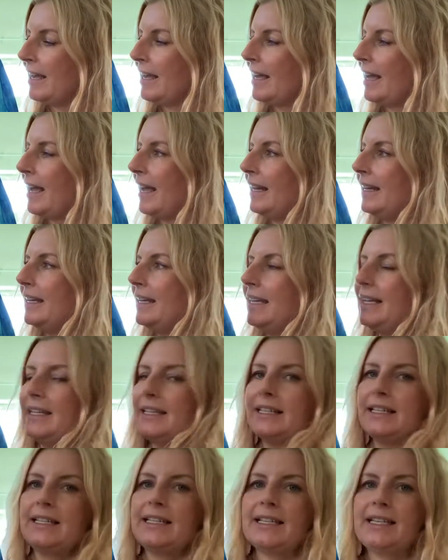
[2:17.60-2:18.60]
And
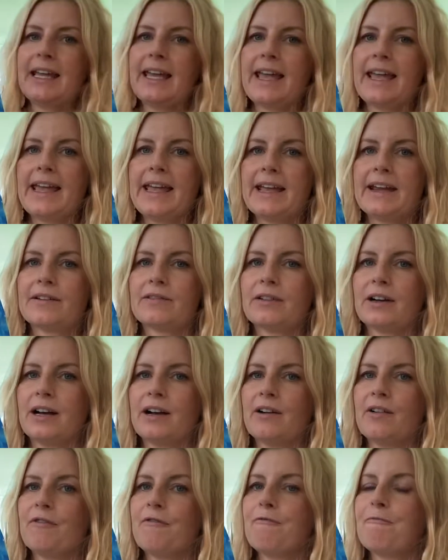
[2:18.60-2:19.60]
in the era
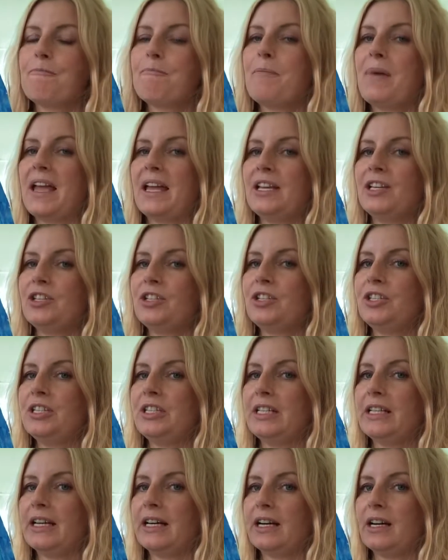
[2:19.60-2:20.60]
of
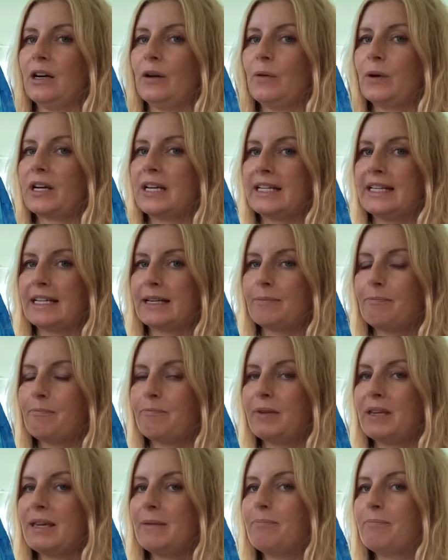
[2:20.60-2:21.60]
Pangea, were there
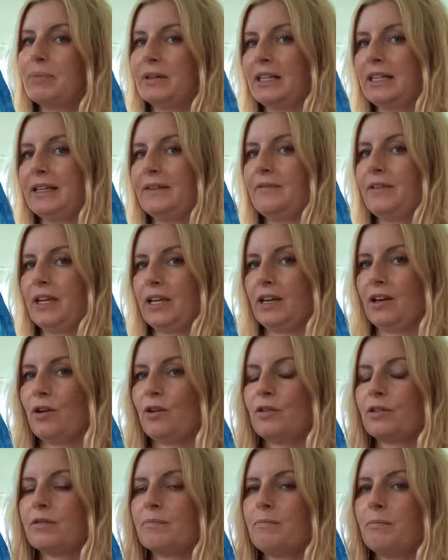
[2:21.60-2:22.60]
people living
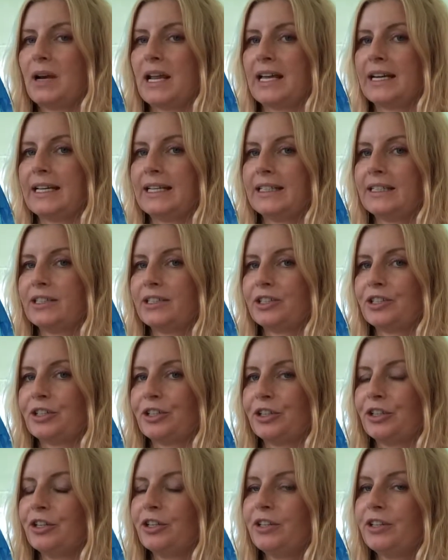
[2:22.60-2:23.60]
on planet
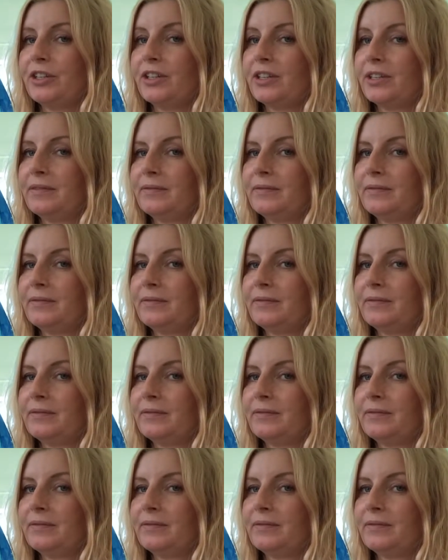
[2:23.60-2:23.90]
Earth?